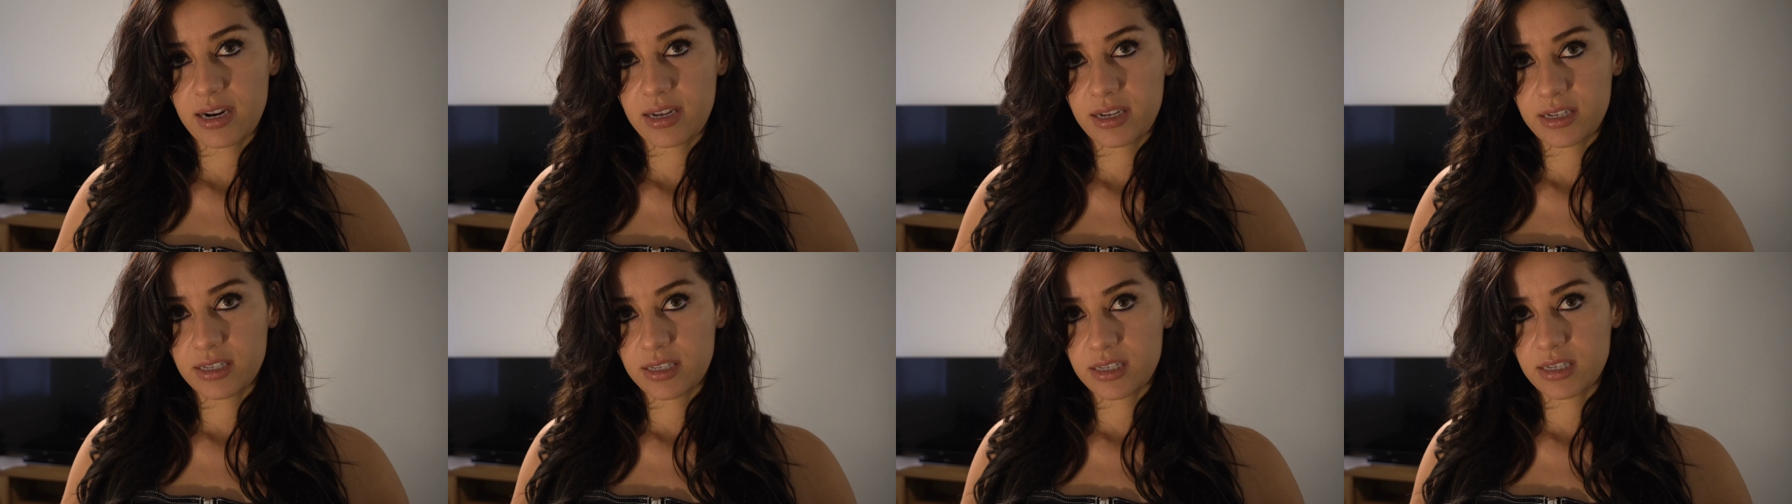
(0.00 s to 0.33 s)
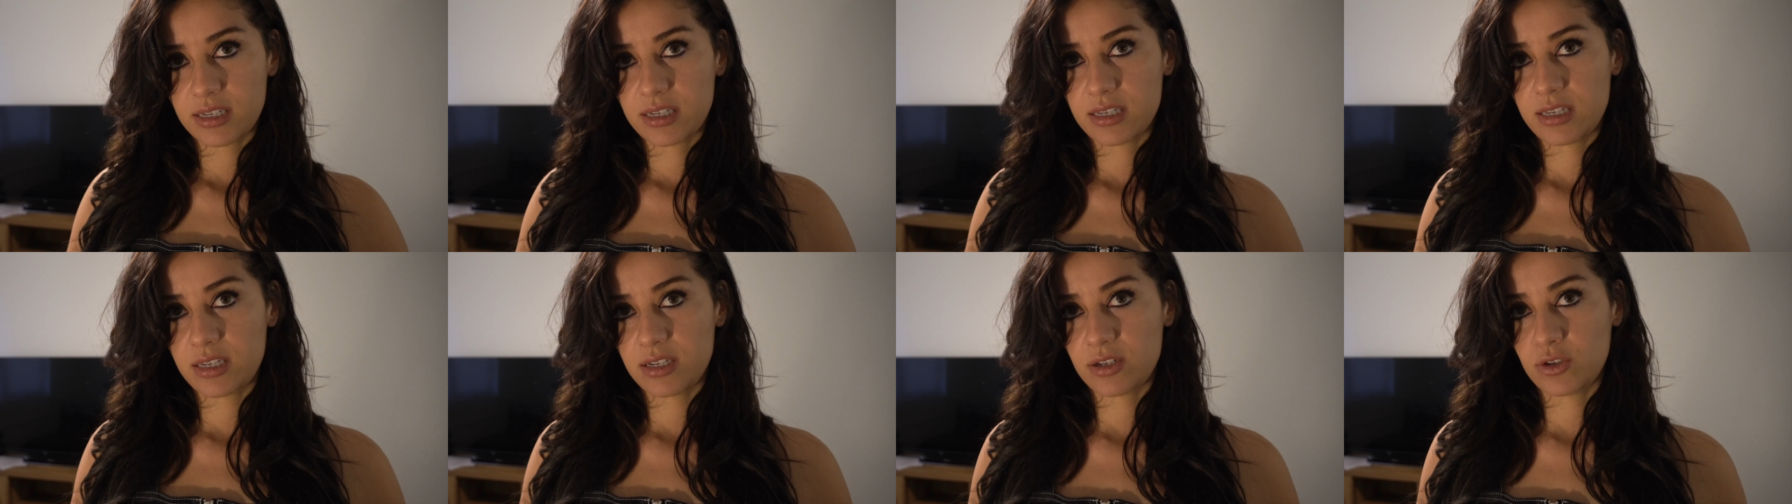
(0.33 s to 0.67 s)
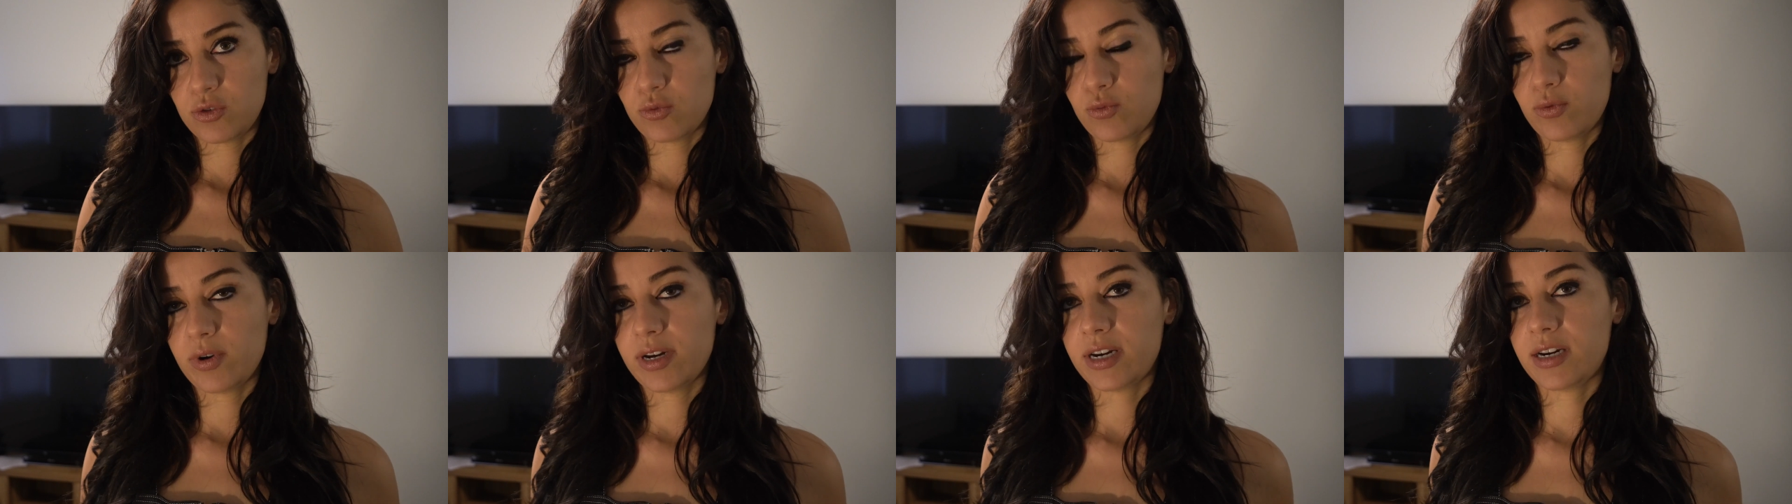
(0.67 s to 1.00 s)

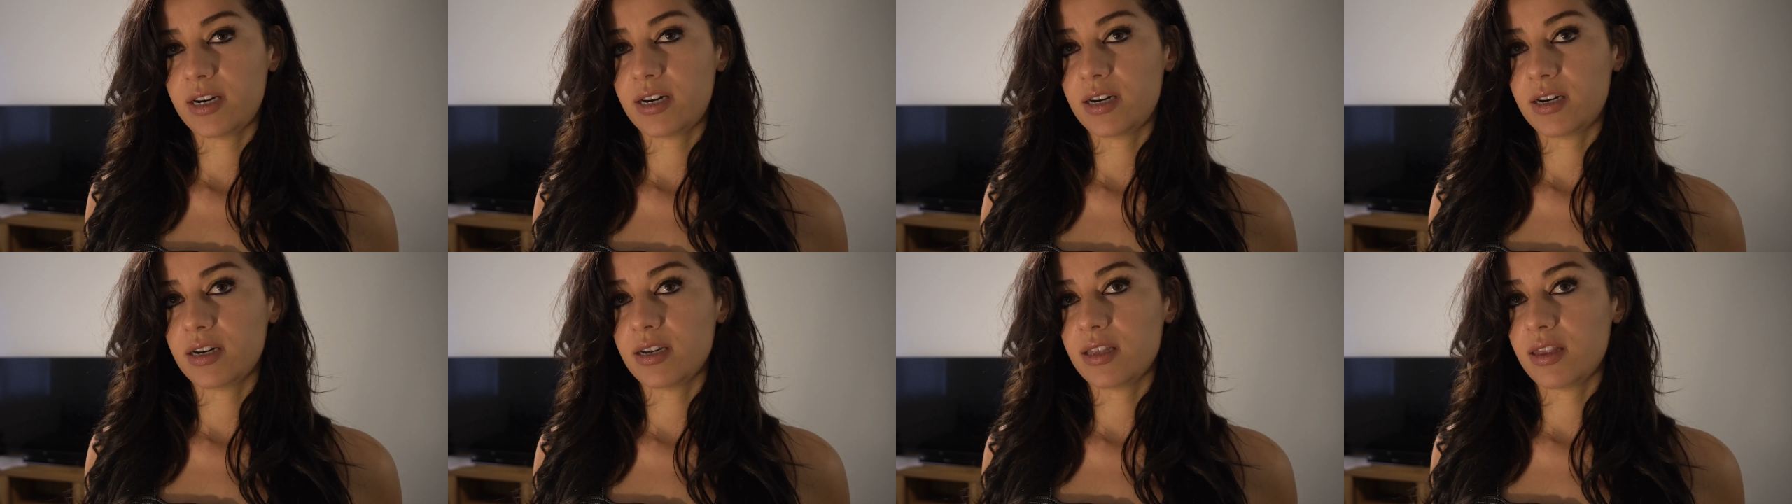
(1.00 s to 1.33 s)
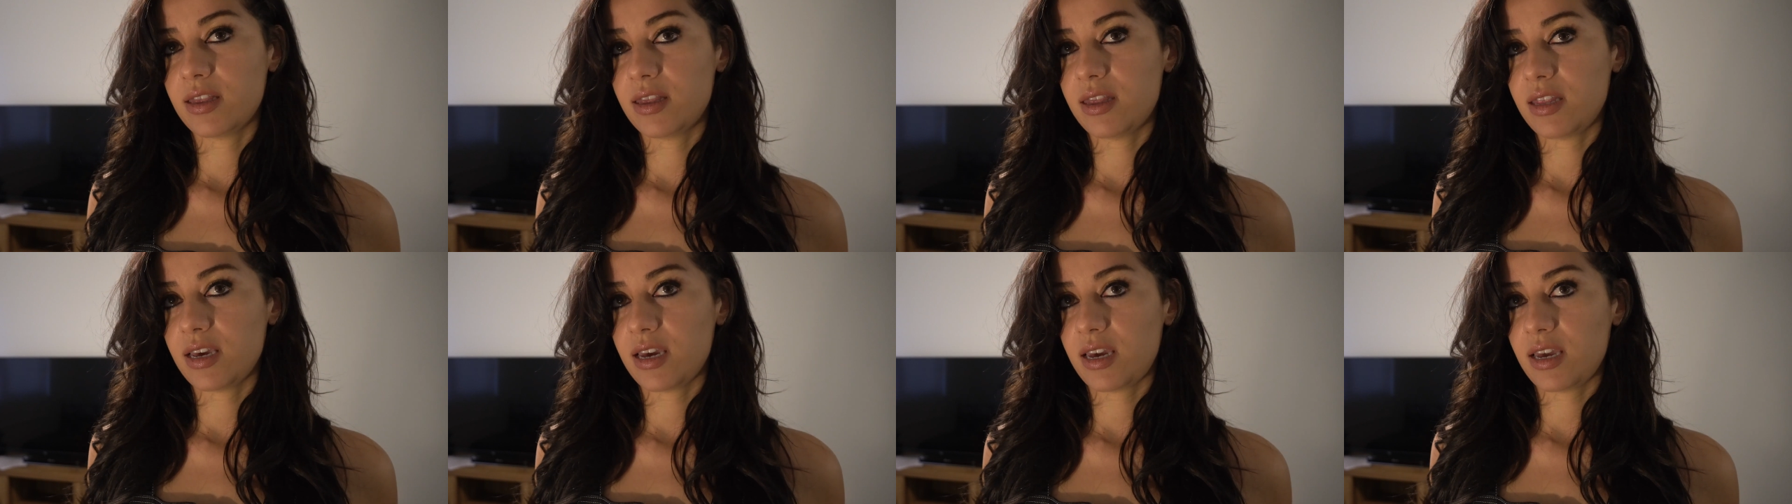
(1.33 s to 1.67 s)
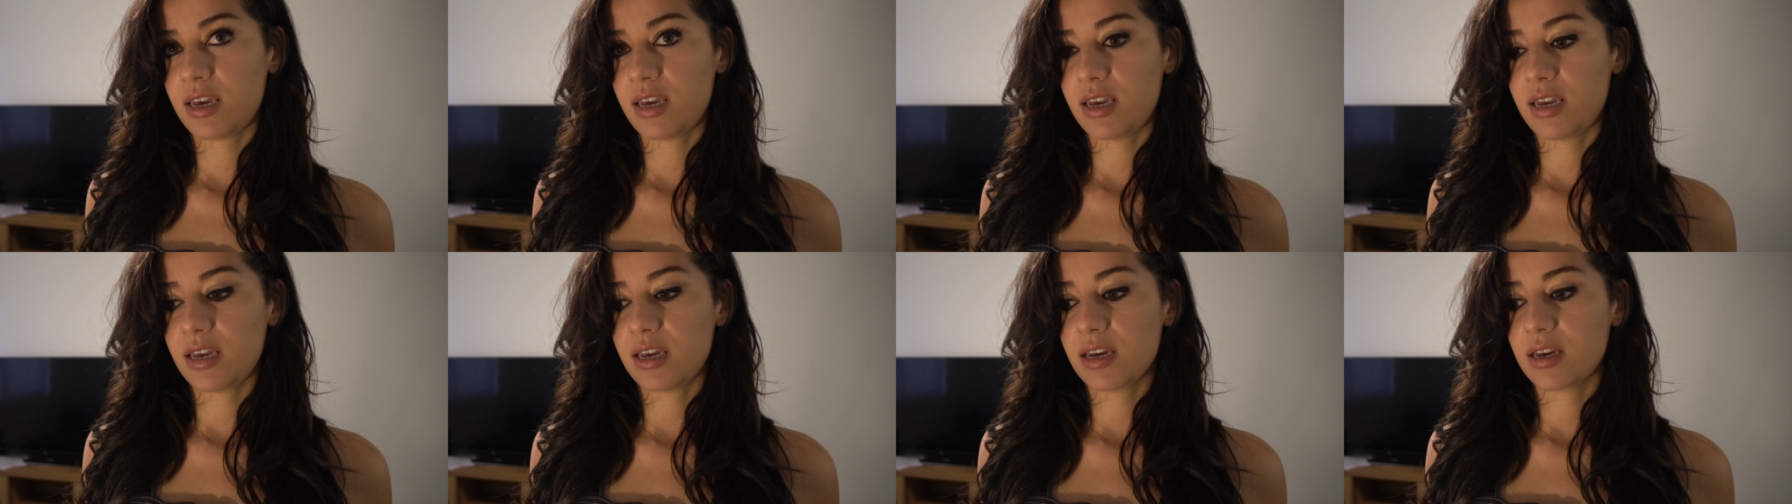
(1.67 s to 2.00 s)
instances where
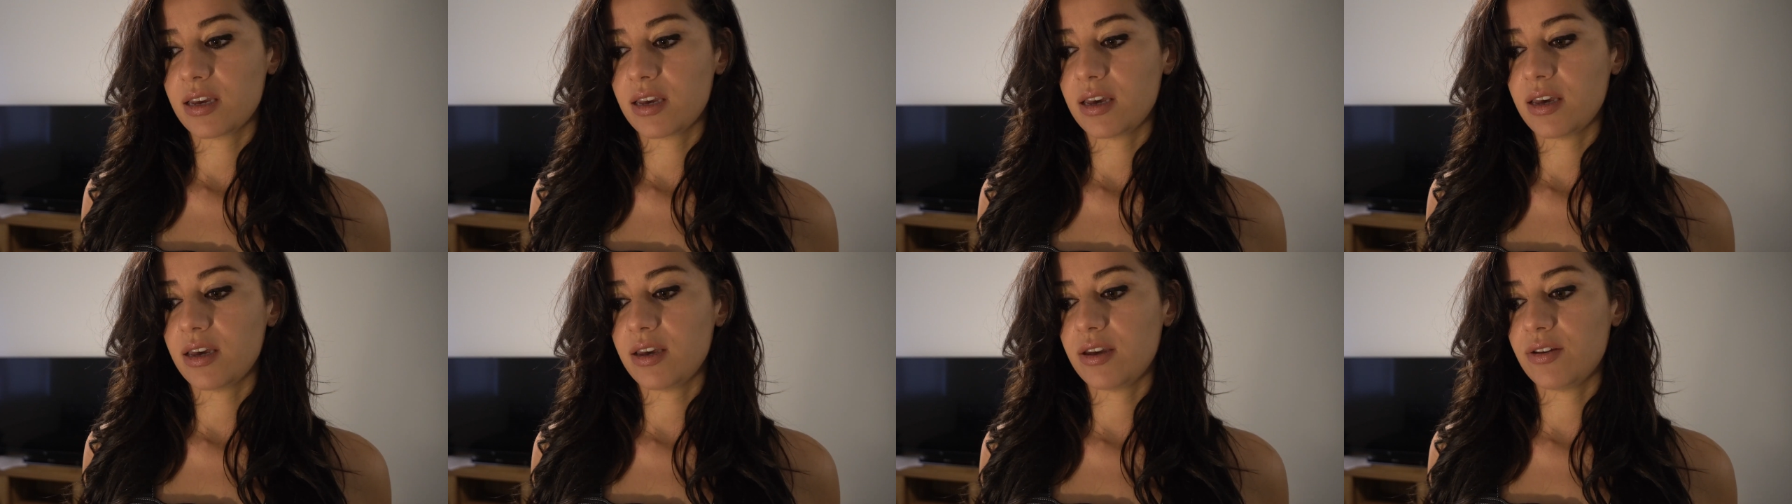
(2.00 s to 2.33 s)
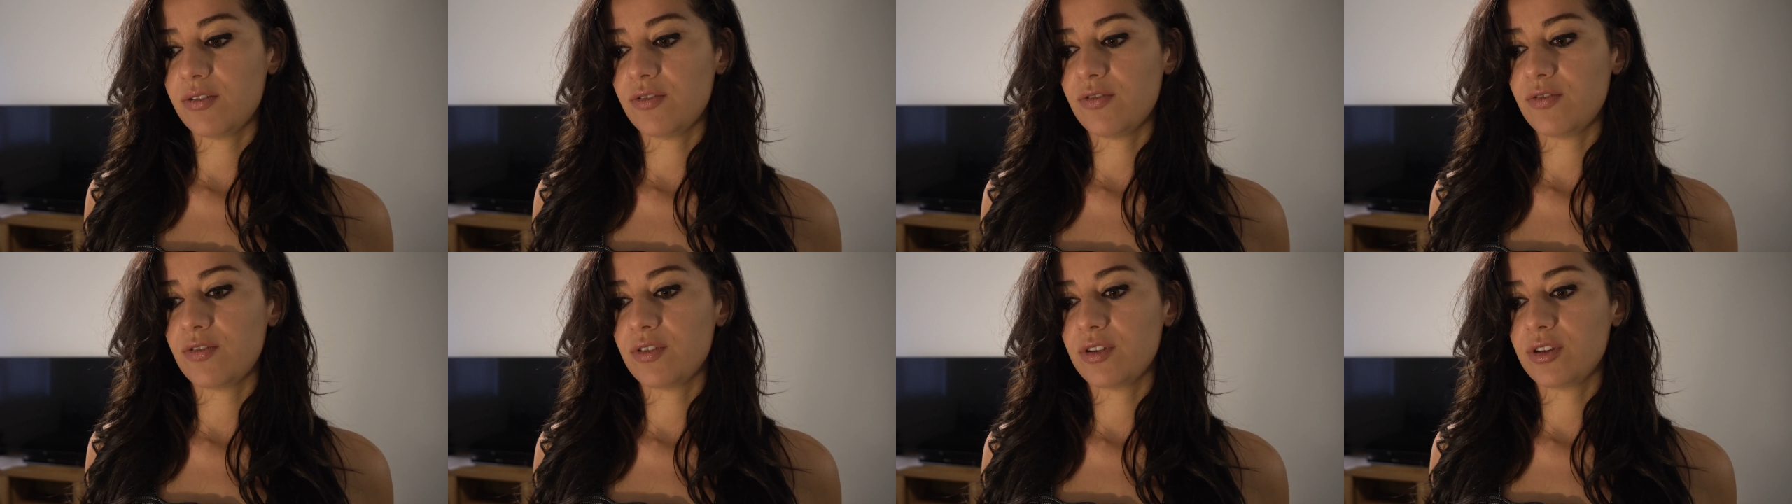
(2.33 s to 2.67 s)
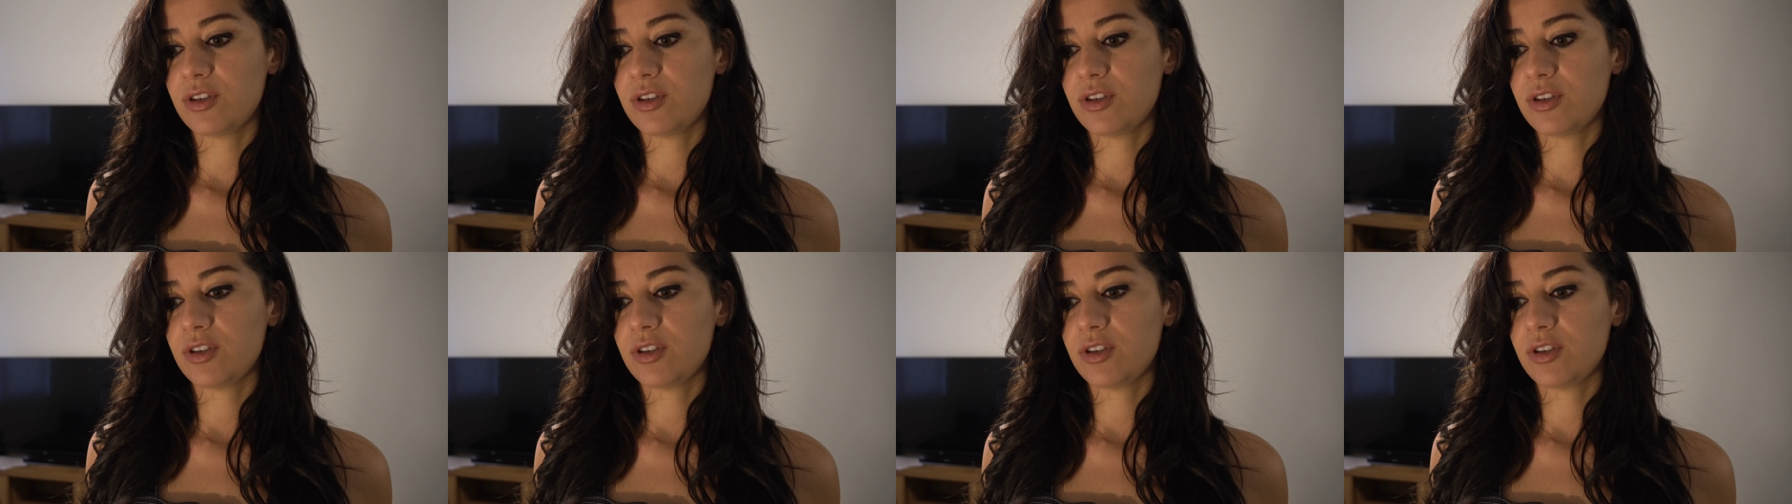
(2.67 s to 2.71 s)
they have